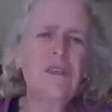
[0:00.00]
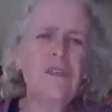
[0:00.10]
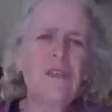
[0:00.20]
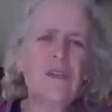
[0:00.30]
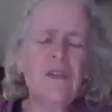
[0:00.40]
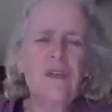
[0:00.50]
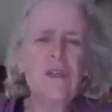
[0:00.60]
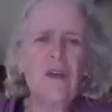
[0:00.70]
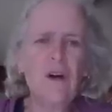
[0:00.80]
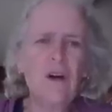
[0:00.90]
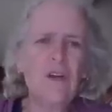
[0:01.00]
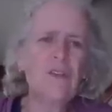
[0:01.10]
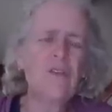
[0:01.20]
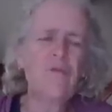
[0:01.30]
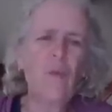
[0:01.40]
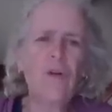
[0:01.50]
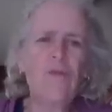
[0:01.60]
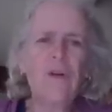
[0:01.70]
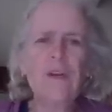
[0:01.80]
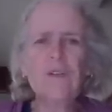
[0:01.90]
statistically the odds of more
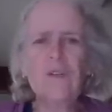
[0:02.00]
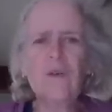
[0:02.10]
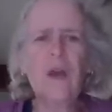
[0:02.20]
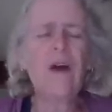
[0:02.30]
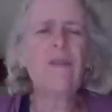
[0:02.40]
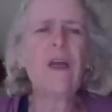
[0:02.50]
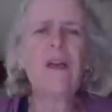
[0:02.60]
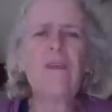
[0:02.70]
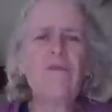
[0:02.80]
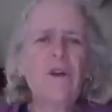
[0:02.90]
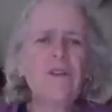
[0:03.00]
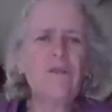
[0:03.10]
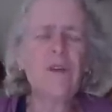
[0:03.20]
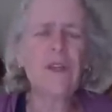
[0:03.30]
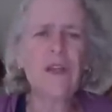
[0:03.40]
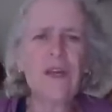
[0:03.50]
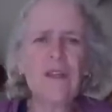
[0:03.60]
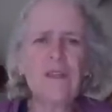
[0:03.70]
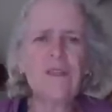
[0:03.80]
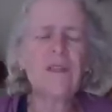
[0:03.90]
events. So, yeah, any felt event
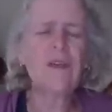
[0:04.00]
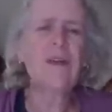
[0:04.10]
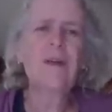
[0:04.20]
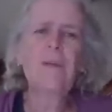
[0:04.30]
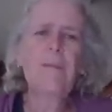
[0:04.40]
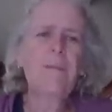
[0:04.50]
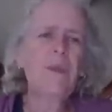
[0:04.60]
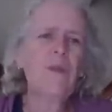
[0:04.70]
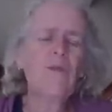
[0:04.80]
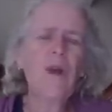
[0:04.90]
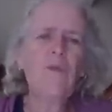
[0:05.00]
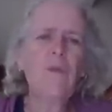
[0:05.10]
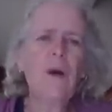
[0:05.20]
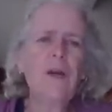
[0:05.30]
like this, they're great